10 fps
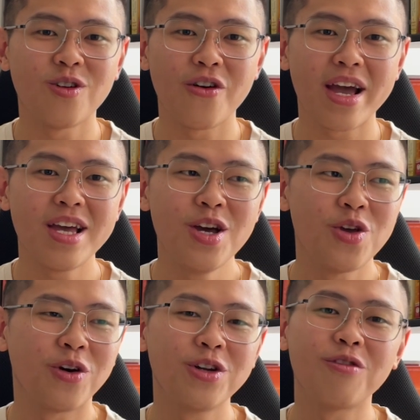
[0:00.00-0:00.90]
okay,
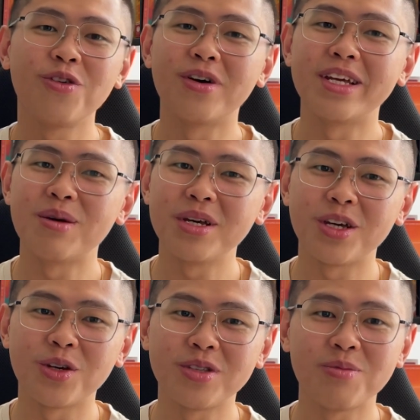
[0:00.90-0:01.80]
you're going to feel a little
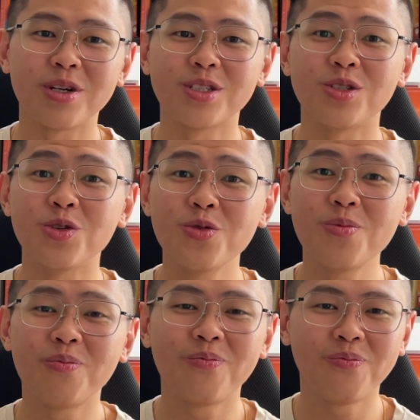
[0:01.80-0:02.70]
bit guilty because
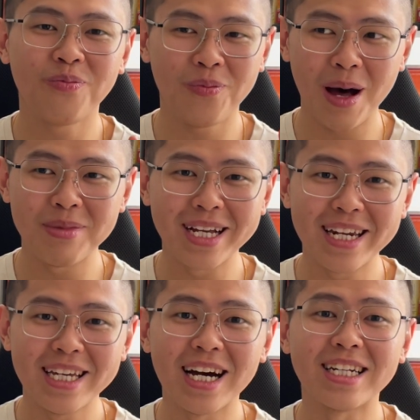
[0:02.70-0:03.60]
you
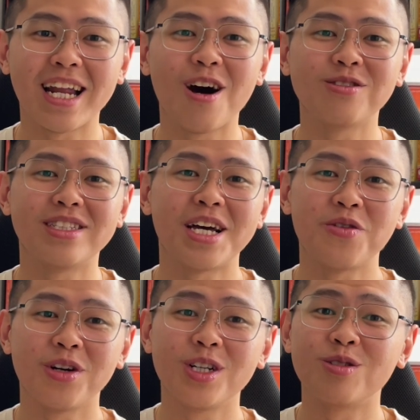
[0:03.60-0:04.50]
publicly announce that
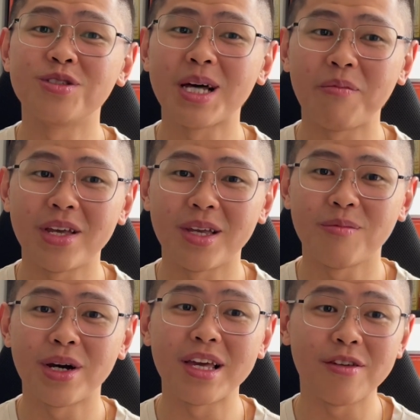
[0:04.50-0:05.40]
you're going to do something.
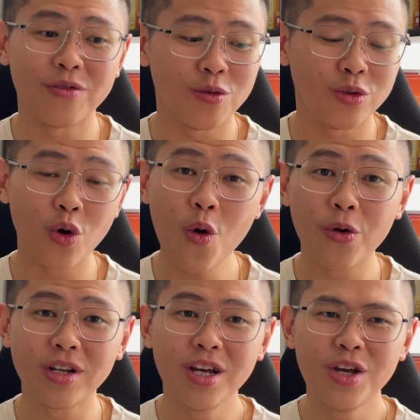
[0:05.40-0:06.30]
But if you
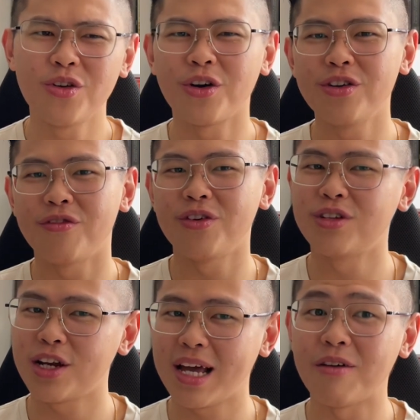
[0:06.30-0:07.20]
don't, you're going to feel
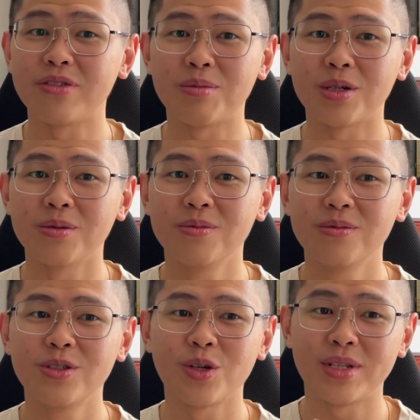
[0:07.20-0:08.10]
not comfortable.
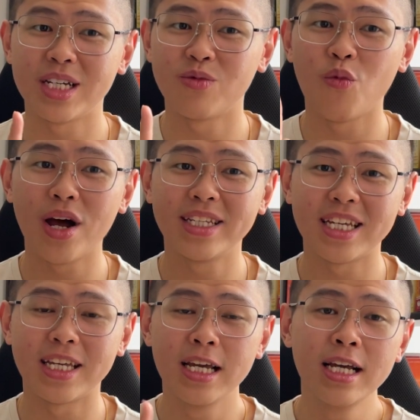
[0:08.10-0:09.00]
So that's one
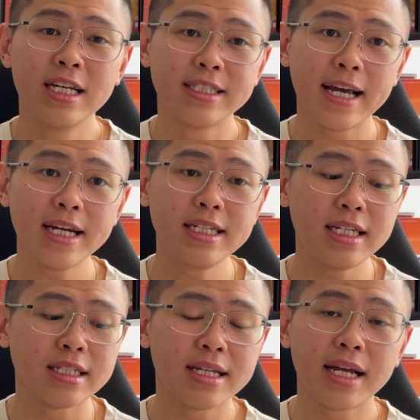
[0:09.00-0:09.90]
thing. Second
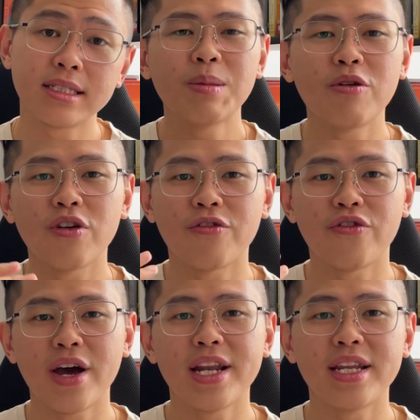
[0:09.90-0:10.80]
thing is that some of your
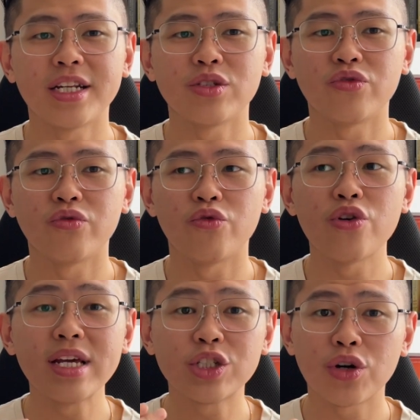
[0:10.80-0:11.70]
friends that is
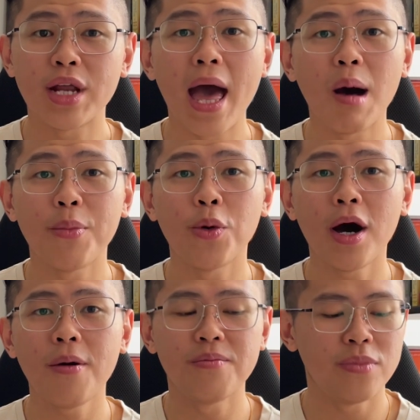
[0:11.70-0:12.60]
really trying to help you
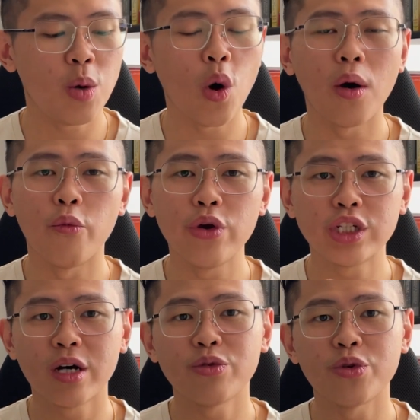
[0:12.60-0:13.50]
out, they will
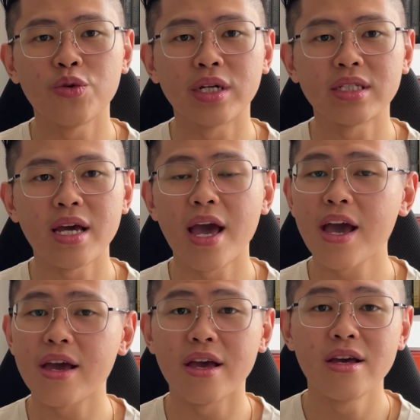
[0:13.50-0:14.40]
reach out to you and say,
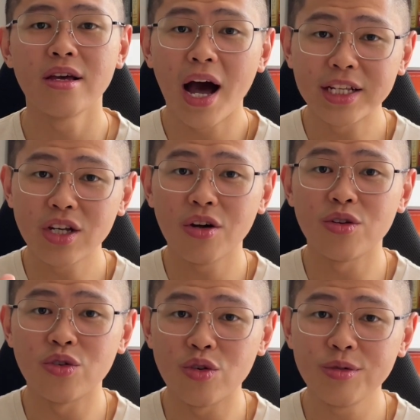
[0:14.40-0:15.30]
hey, I
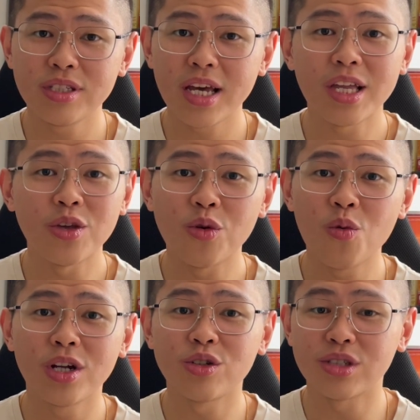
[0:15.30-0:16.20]
thought you said you
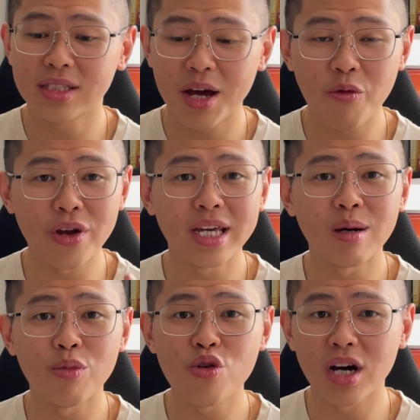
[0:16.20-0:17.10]
want to start reading
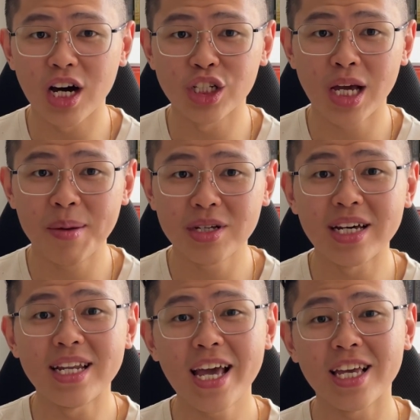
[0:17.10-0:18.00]
a book, a chapter
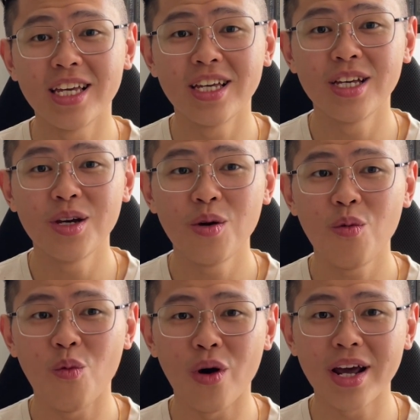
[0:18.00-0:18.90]
a day.
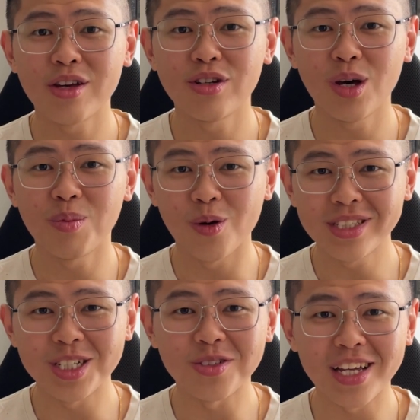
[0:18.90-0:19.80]
Why are you not
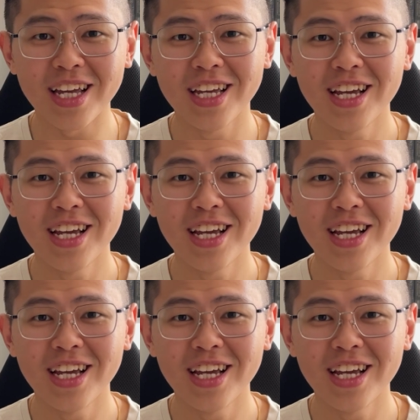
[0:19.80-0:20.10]
posting today?